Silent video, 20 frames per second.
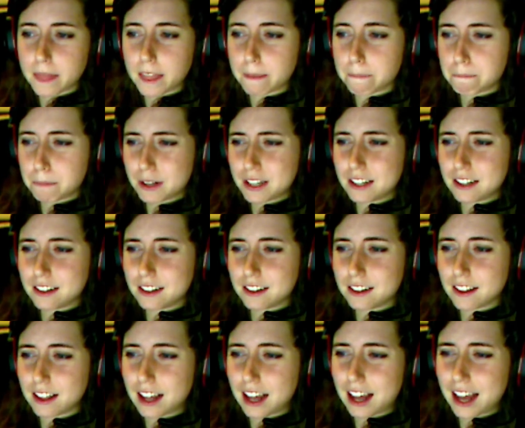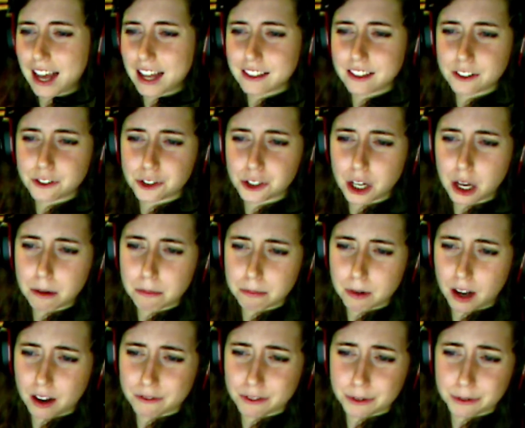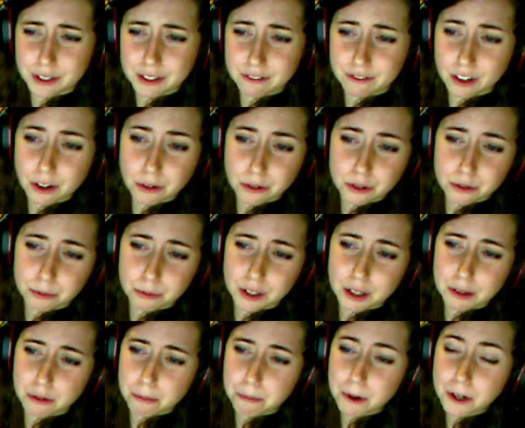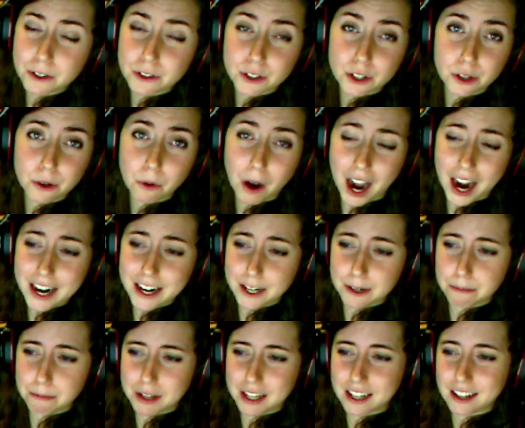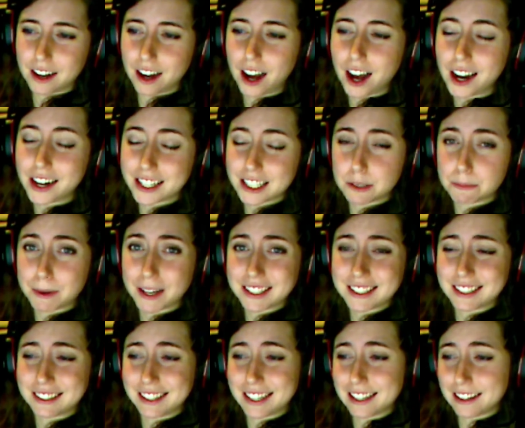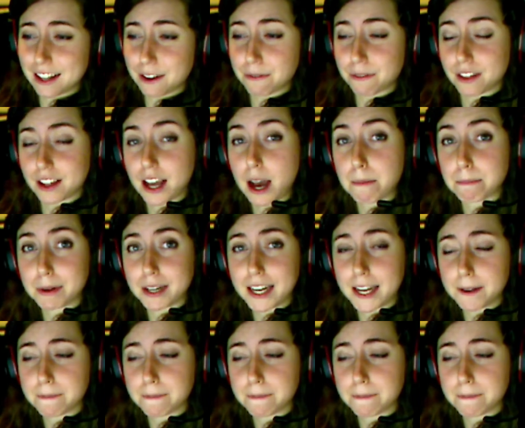but had the job offer revoked when the person who hired me unexpectedly left the company.